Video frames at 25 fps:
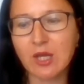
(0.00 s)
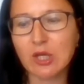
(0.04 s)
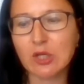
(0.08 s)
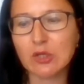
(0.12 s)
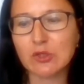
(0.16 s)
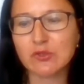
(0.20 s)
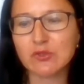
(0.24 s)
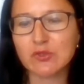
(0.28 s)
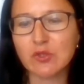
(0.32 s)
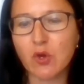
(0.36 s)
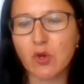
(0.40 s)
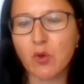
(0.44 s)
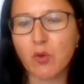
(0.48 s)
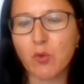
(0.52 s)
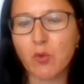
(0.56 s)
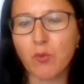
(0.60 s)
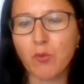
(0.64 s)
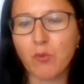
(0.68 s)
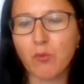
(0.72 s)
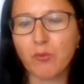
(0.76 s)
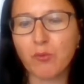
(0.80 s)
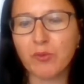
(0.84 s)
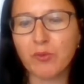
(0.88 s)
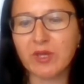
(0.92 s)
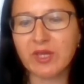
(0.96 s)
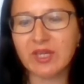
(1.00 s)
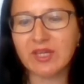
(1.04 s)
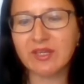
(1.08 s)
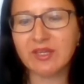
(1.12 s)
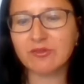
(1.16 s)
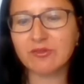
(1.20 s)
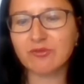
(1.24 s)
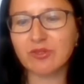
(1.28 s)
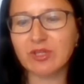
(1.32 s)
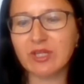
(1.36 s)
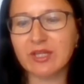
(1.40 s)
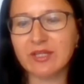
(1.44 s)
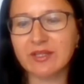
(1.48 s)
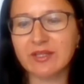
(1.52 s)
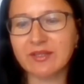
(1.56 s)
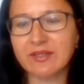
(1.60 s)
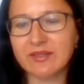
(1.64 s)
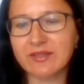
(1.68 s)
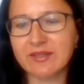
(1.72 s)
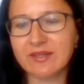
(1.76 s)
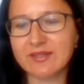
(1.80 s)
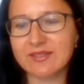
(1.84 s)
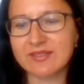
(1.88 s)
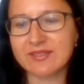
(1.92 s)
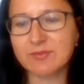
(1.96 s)
So we really
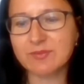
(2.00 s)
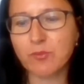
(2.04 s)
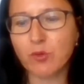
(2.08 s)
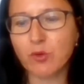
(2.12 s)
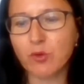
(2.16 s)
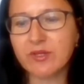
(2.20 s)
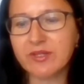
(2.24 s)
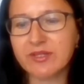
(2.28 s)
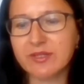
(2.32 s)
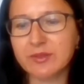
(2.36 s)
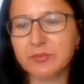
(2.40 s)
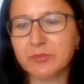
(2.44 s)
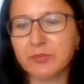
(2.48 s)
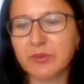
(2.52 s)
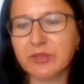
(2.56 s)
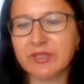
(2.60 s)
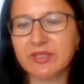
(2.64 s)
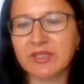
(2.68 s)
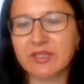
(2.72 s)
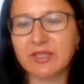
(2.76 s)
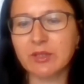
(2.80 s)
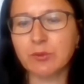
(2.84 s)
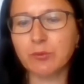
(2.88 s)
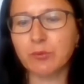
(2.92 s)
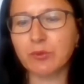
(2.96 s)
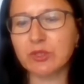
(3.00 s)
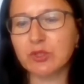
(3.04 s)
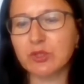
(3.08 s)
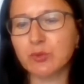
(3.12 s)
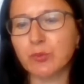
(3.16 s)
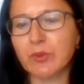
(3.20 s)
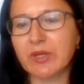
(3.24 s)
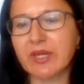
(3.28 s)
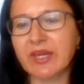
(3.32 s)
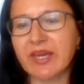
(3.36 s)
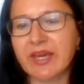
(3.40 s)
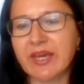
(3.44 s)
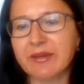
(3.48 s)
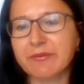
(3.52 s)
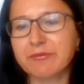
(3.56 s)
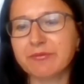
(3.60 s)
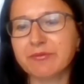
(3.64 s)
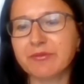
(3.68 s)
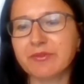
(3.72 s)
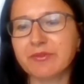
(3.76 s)
a small company, which we have